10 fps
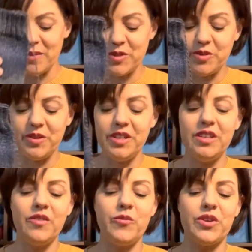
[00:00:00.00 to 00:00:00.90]
doing
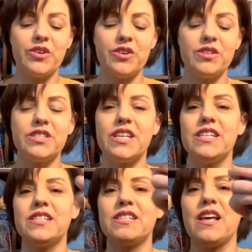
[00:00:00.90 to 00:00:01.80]
with hers
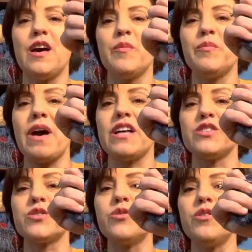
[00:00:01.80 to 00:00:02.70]
is
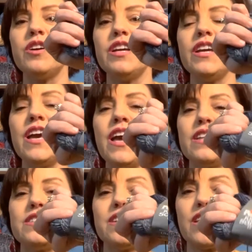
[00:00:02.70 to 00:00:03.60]
Patons Kroy.
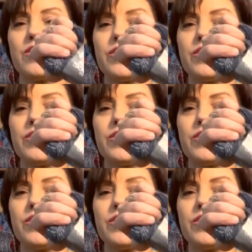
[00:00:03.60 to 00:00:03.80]
It's another one